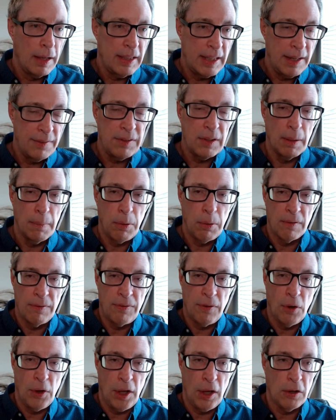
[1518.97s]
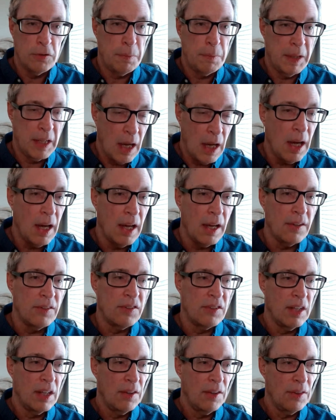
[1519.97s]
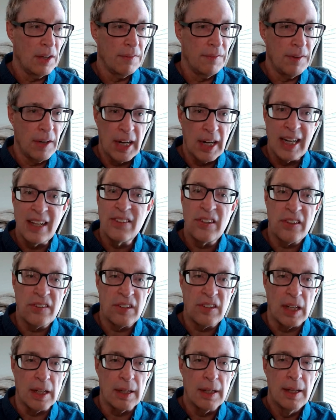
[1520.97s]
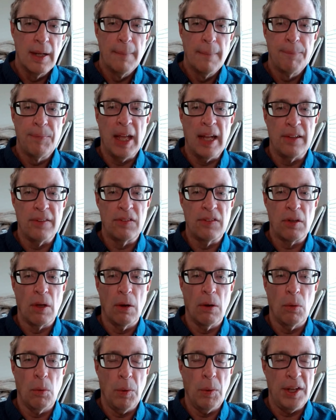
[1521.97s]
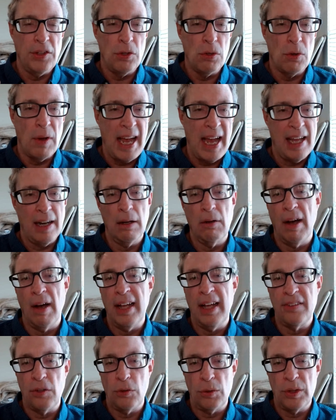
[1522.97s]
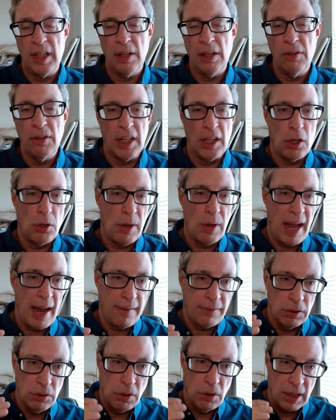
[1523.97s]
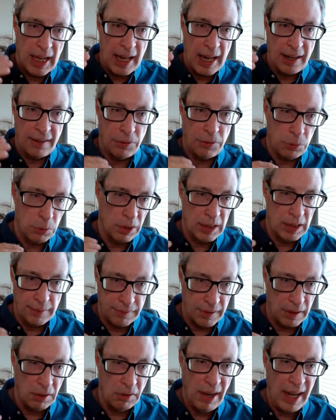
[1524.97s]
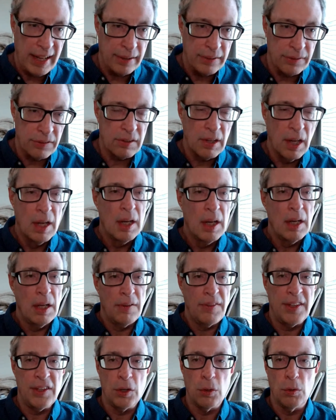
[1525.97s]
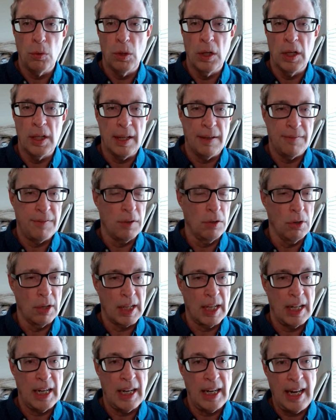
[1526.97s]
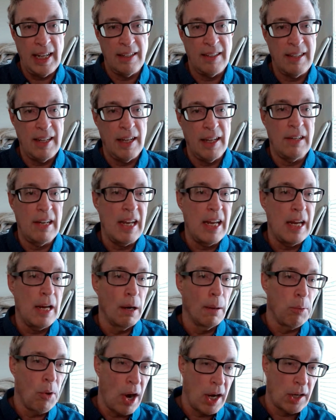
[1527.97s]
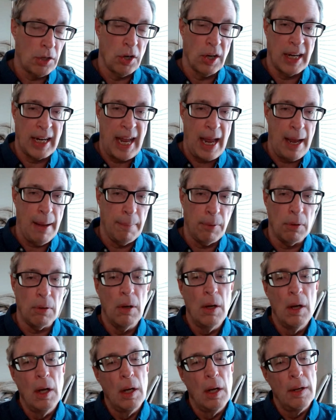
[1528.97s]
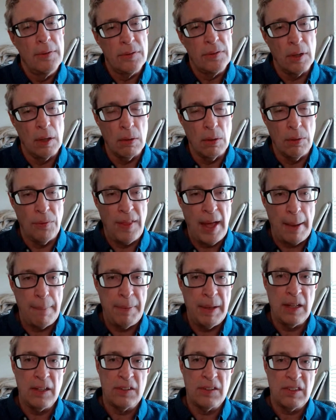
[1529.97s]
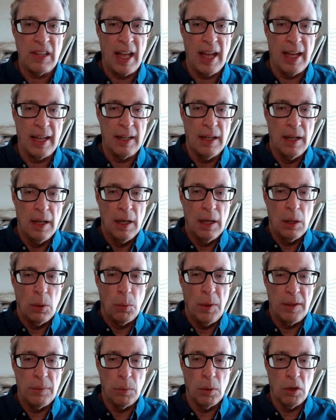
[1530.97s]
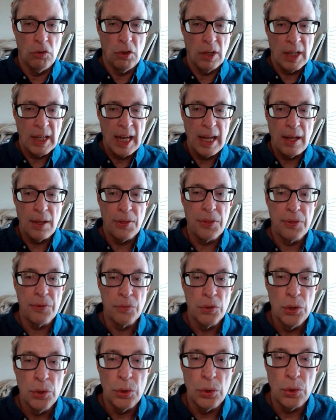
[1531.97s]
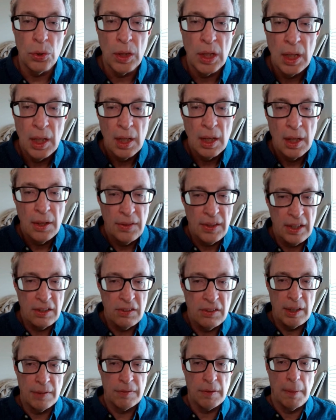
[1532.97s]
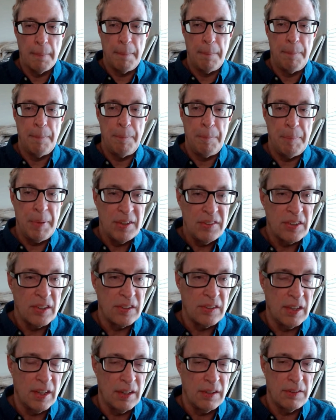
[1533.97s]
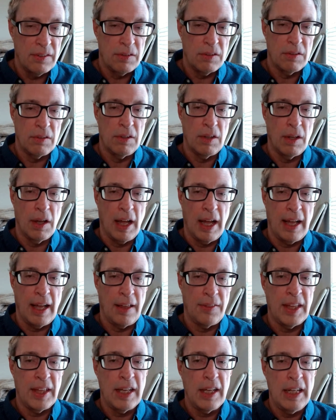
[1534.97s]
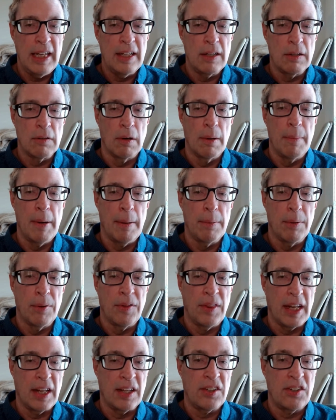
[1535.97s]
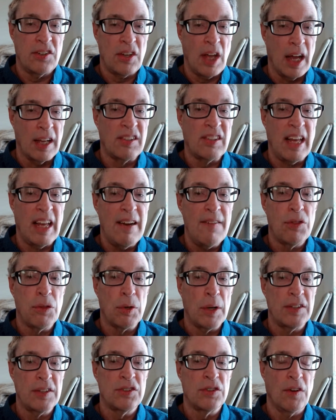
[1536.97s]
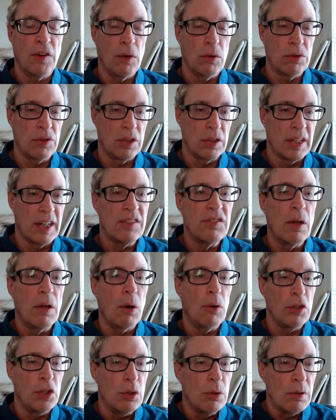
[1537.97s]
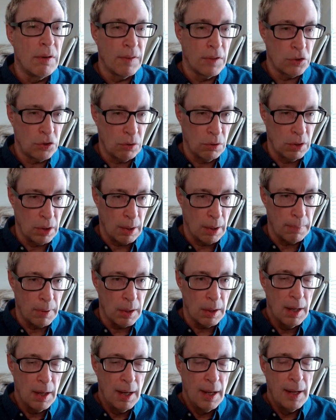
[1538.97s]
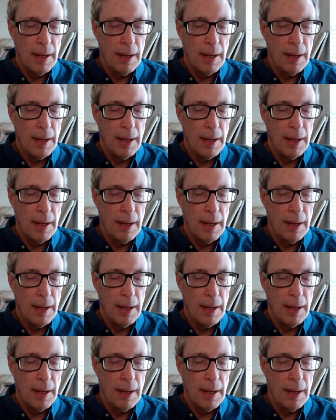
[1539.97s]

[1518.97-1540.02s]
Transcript: dividend portfolios because they're very consistent. And so when you analyze a utility, you have to look at it through a different lens than you would if you're looking at AT&T or Procter& and Gamble. So that being said, when we're looking through these different businesses, I think you need to remember this: a safe threshold, there is no universal number.